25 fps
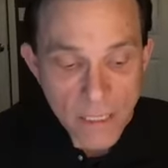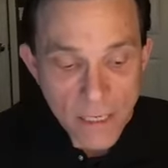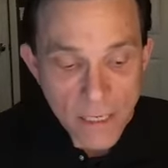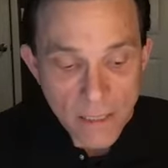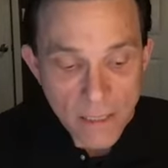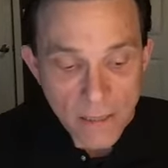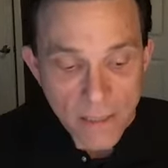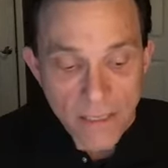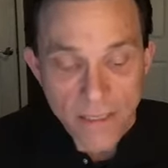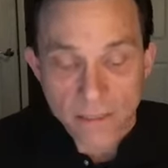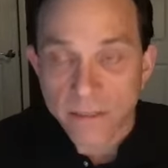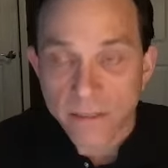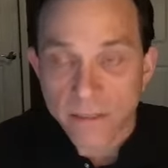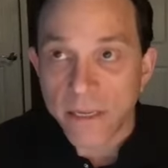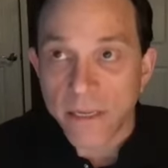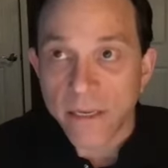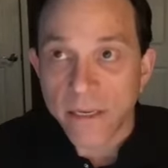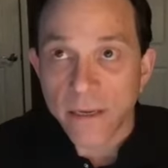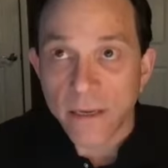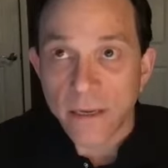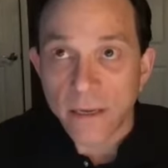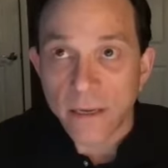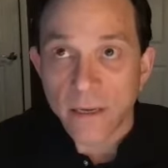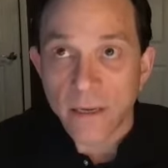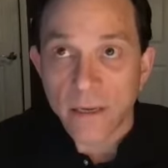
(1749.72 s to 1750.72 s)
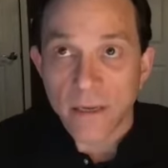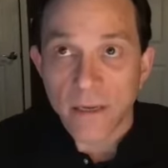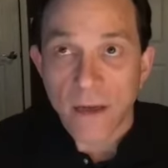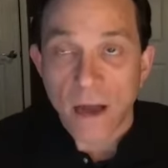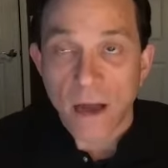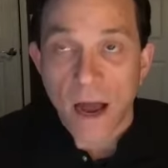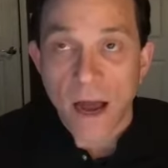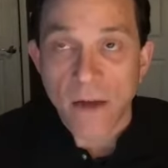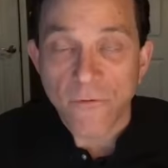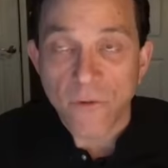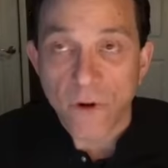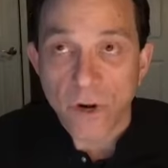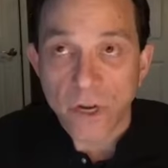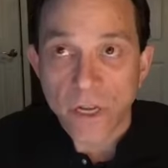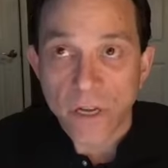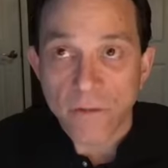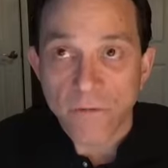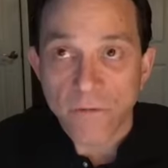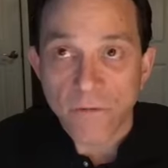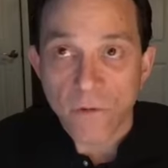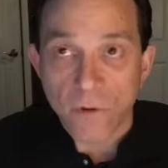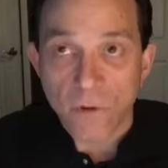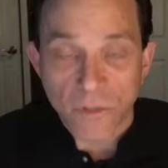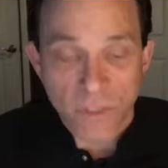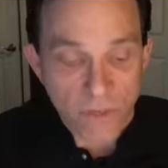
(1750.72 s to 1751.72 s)
listing, offering
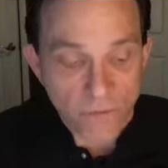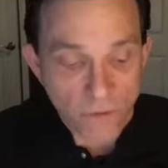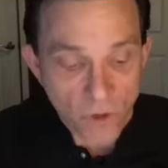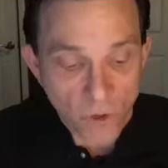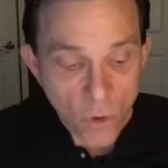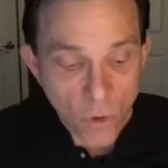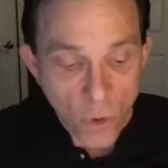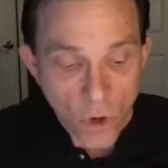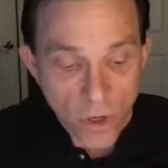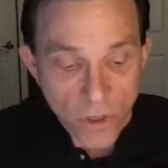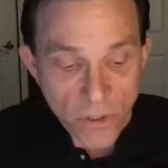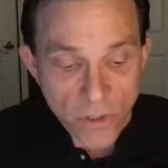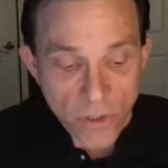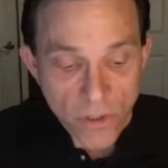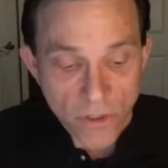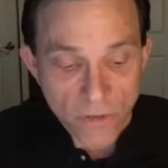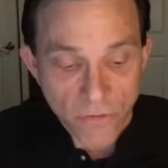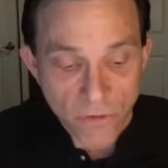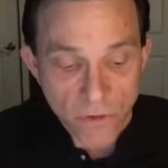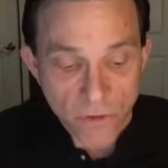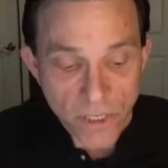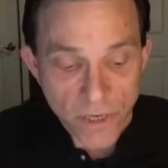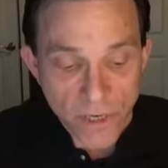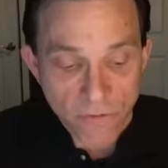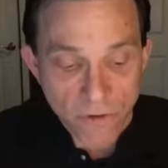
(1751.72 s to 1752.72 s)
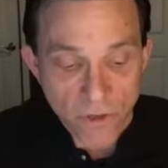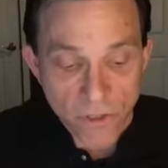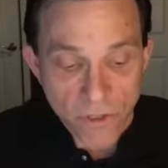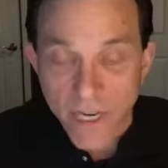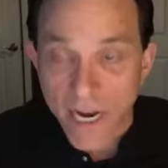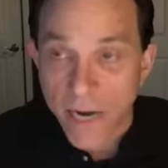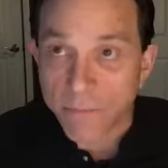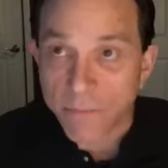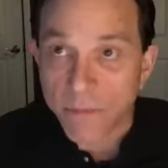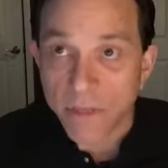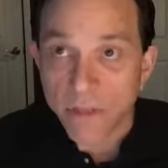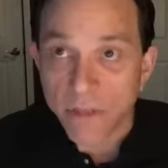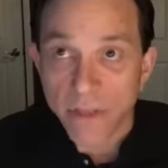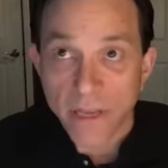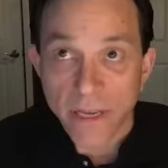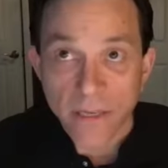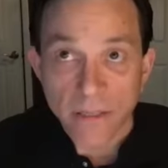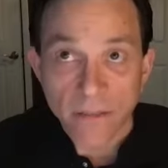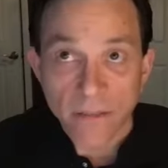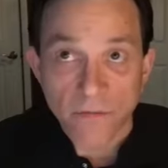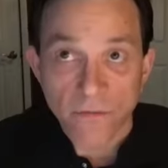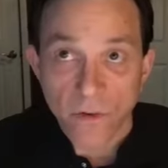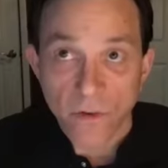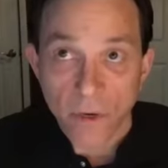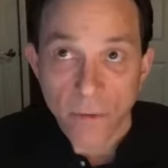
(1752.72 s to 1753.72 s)
of different courses for different types of
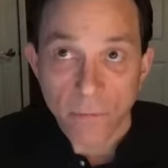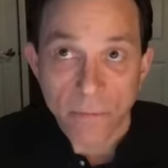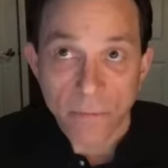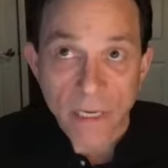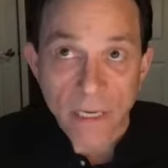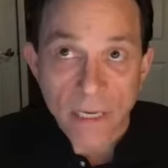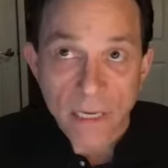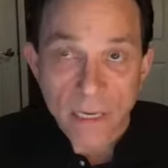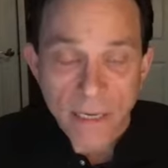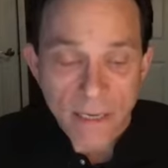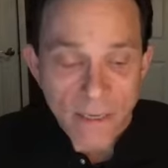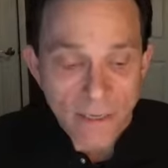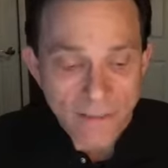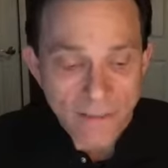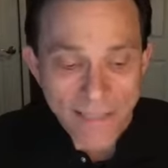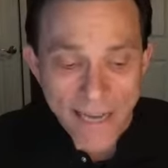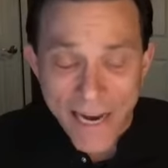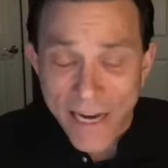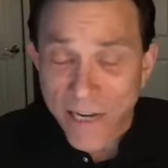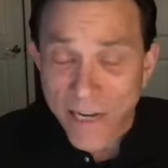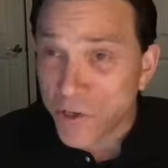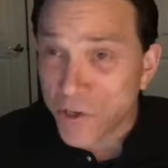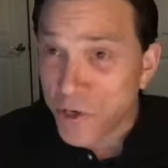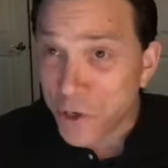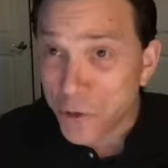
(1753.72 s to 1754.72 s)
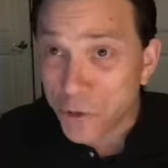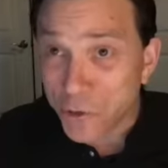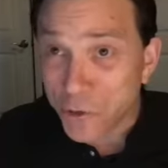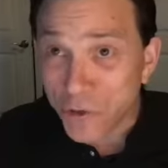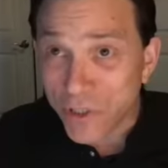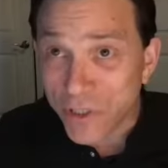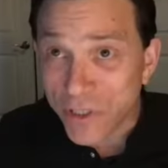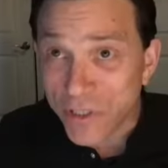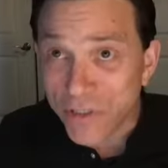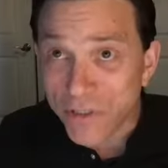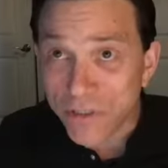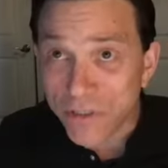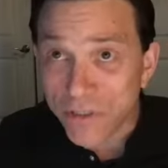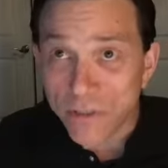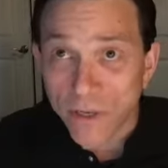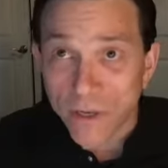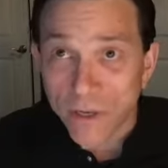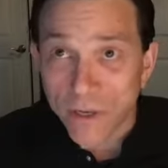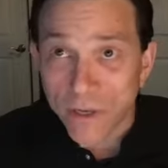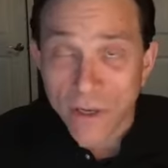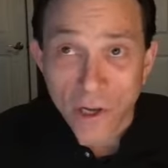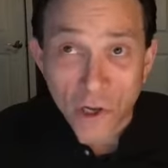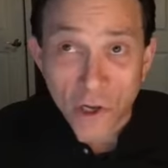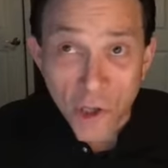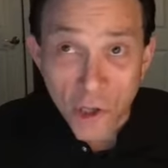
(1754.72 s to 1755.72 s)
things, from diagnosis,
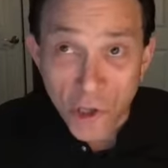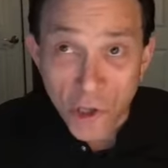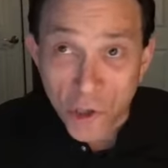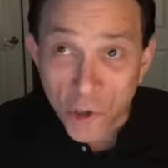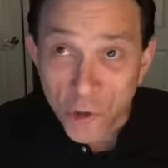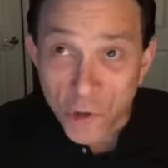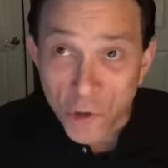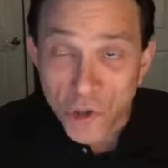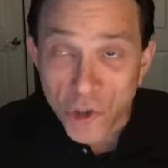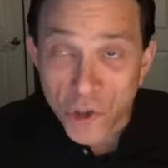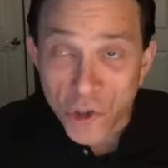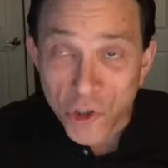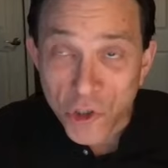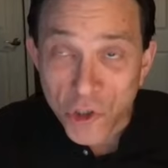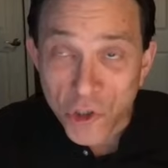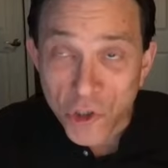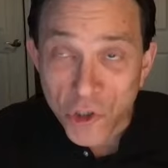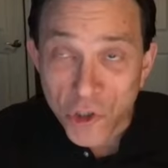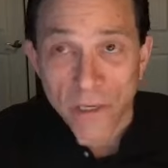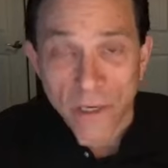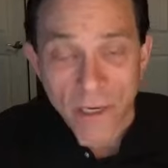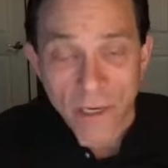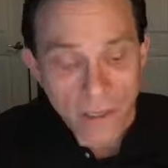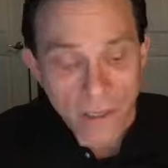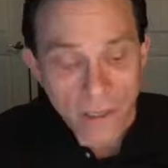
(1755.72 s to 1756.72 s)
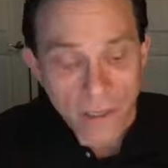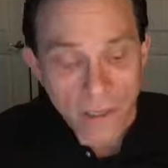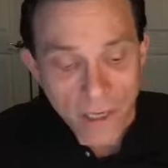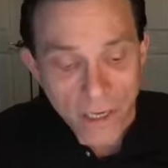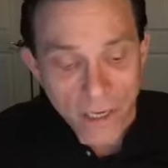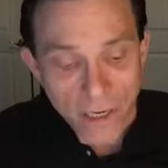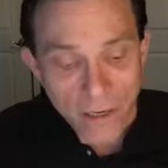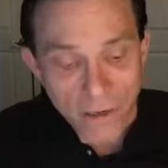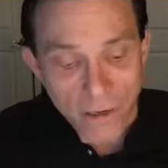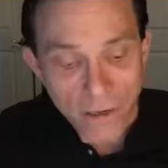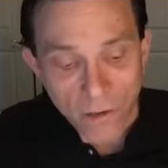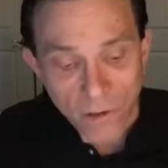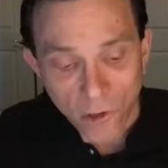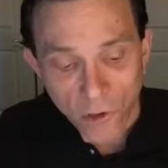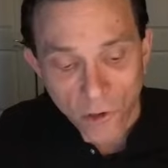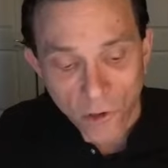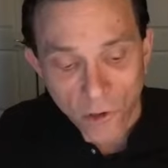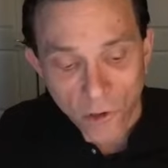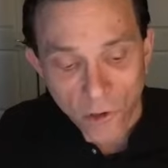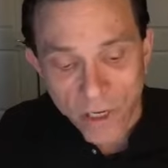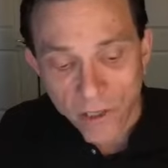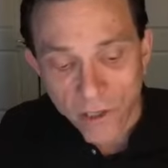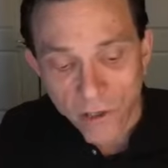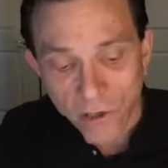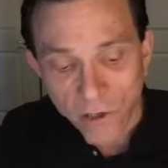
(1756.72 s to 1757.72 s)
occlusion, and then
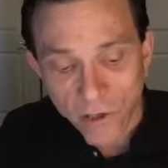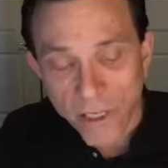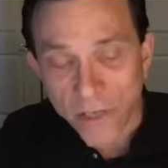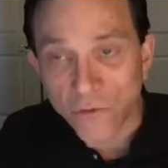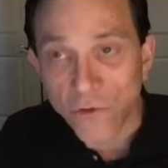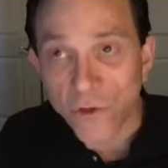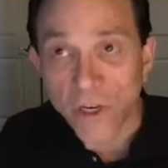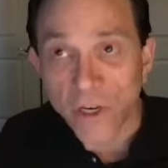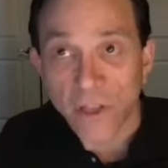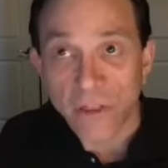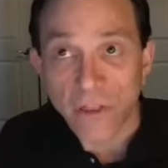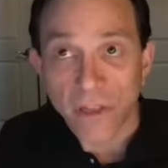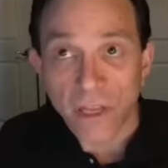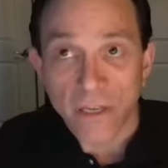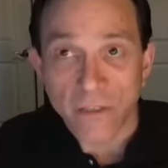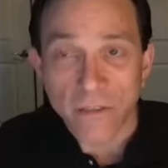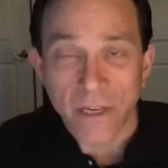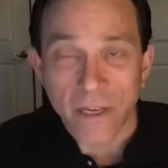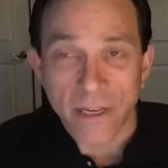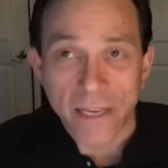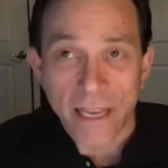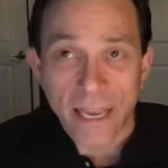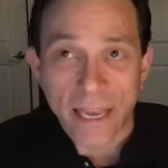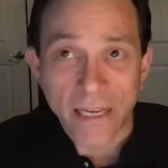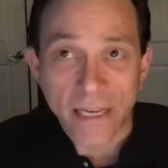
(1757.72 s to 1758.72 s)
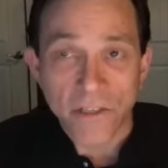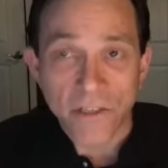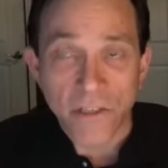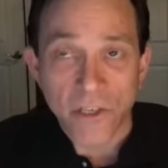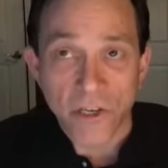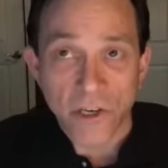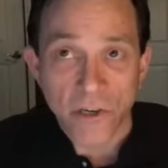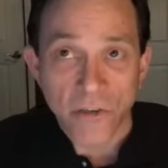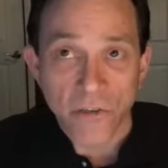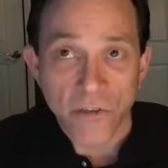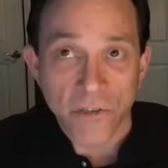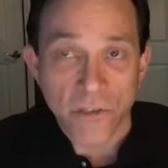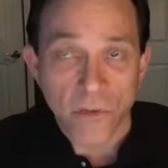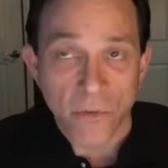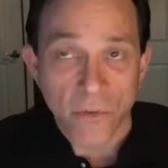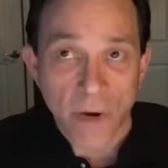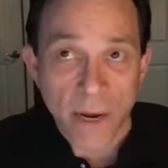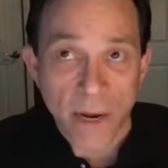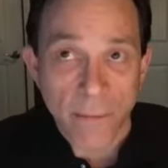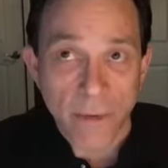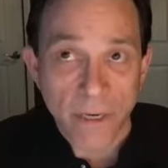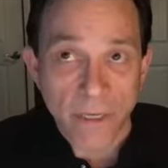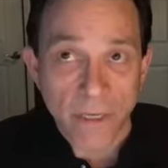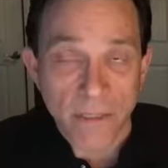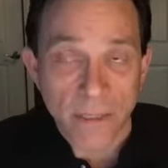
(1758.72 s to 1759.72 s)
learning the little intricate things like anterior
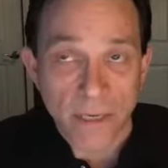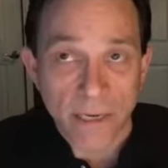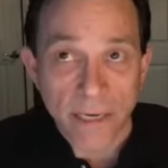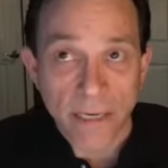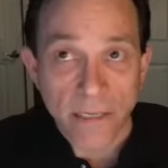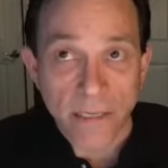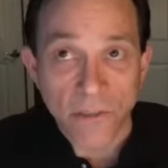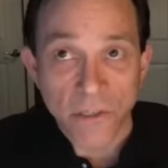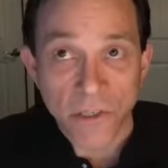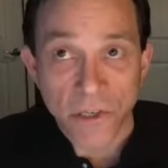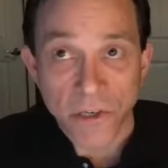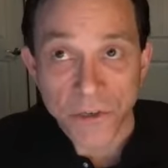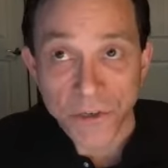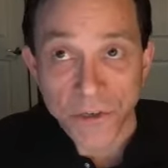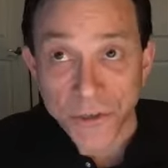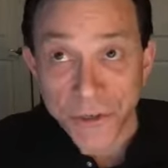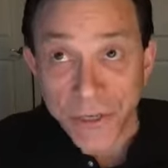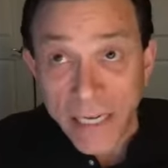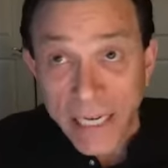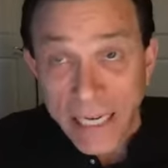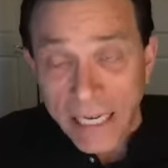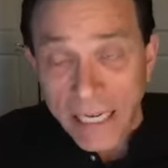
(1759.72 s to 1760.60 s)
ceramics and anterior